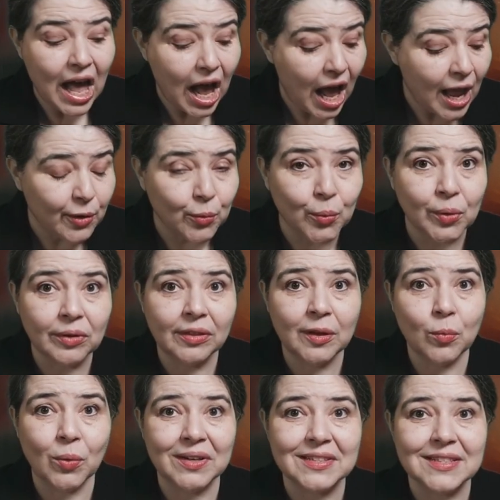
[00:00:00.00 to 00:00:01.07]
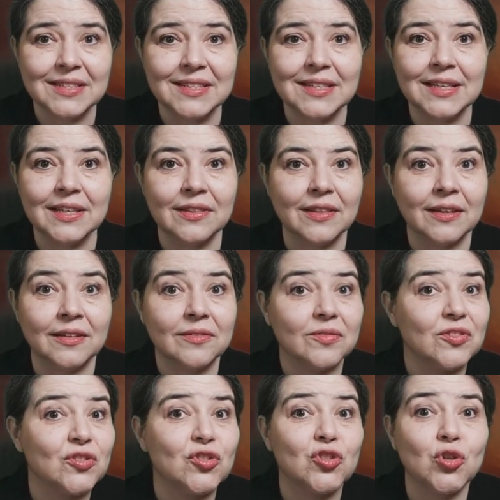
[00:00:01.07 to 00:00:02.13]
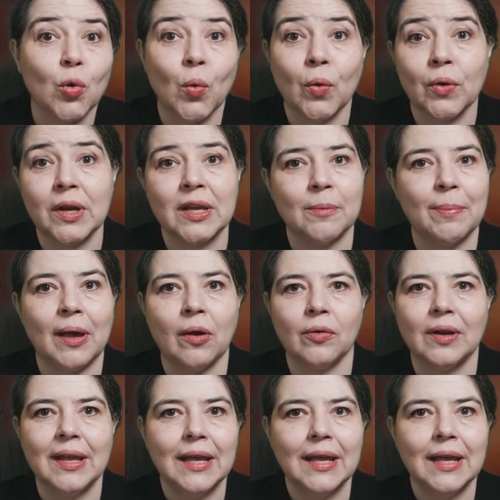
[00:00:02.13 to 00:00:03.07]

I really want to see the story about